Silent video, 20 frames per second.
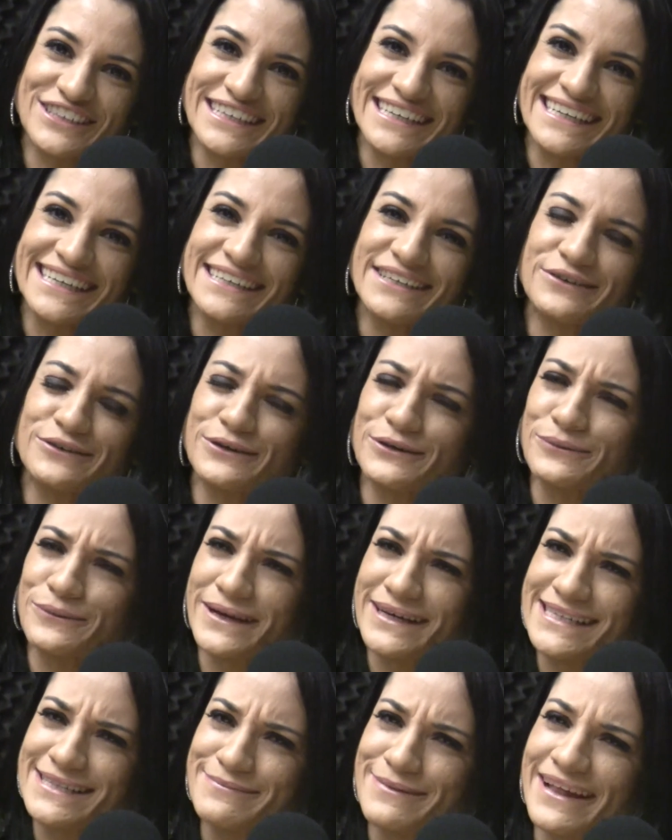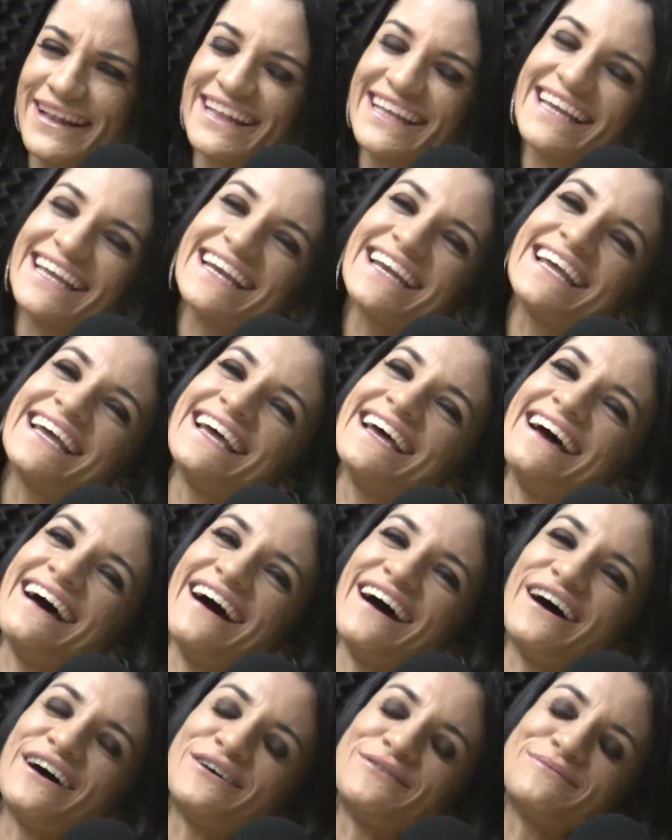E, quick way to spell it.
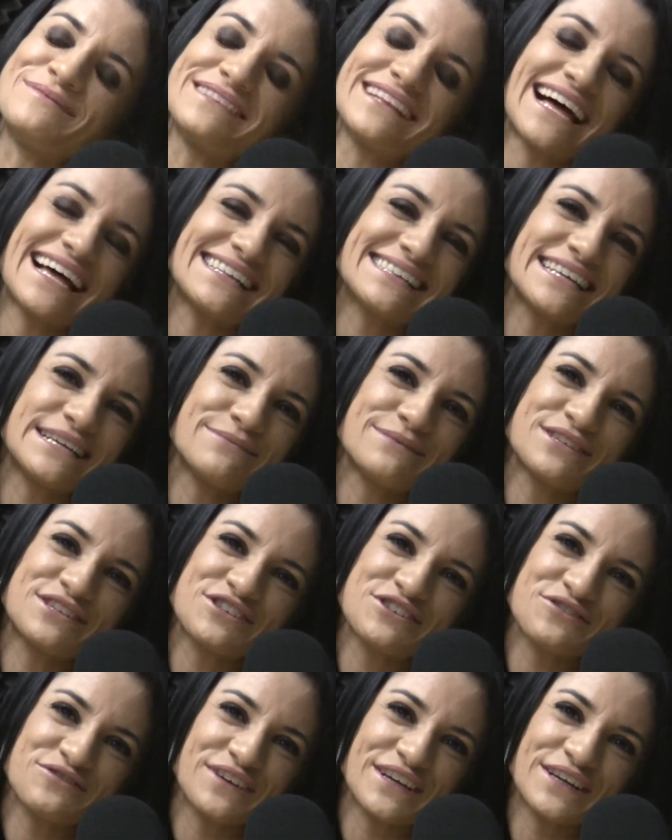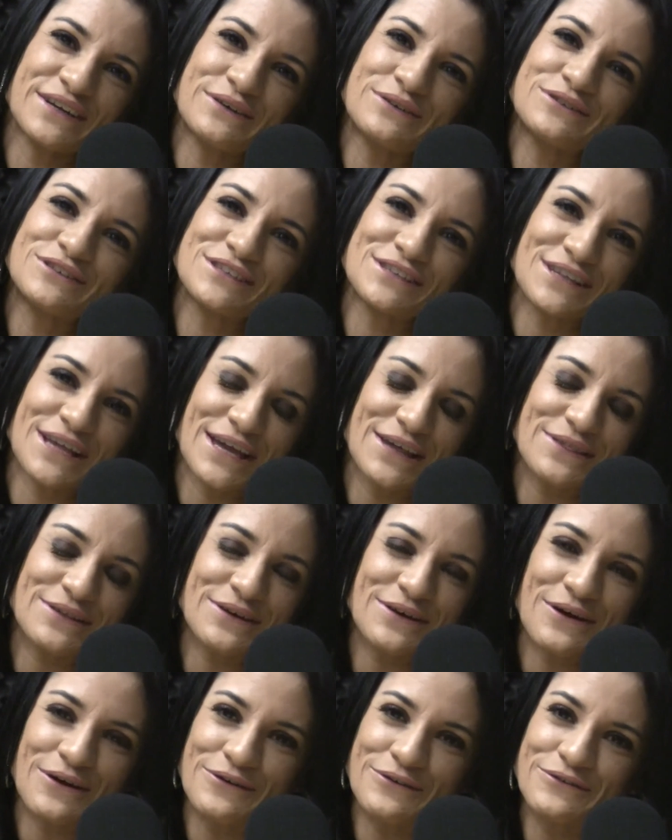Um, last name is Trevino, just like the
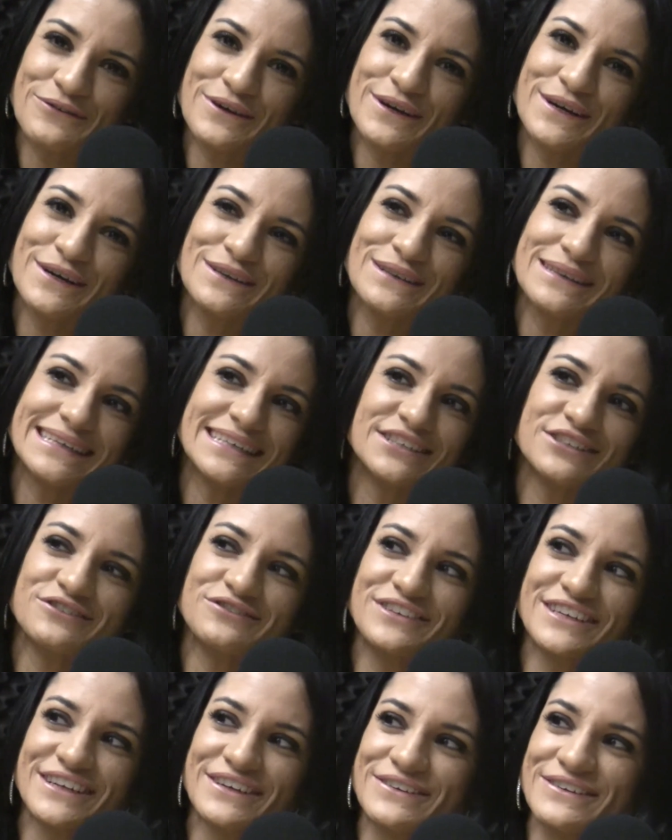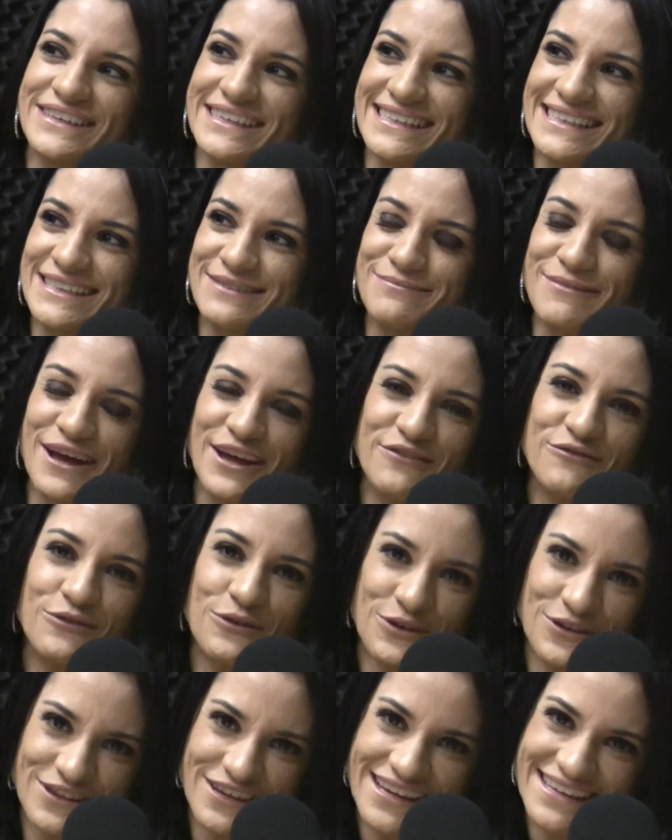golfer. Lee Trevino is my
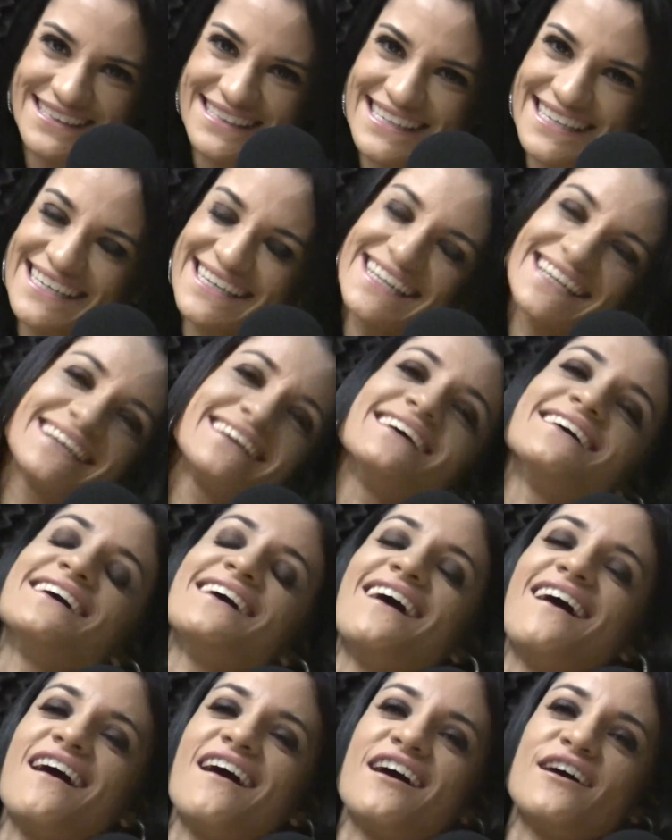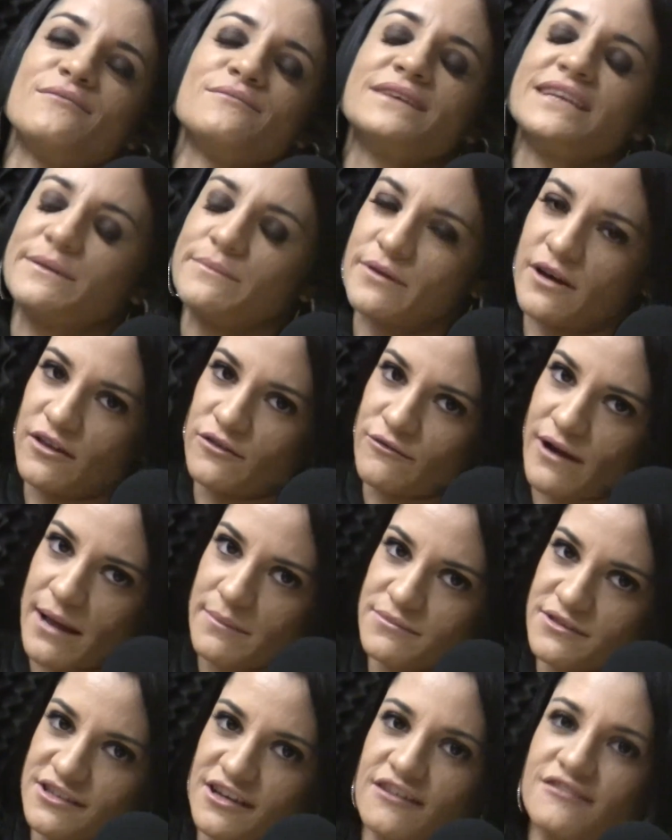fourth cousin. Um, keep it on the
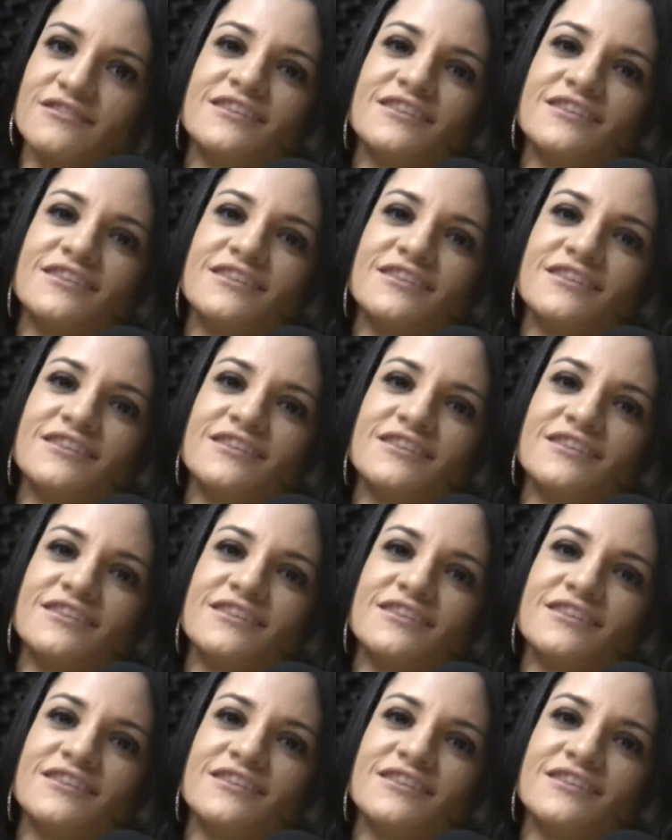wraps though.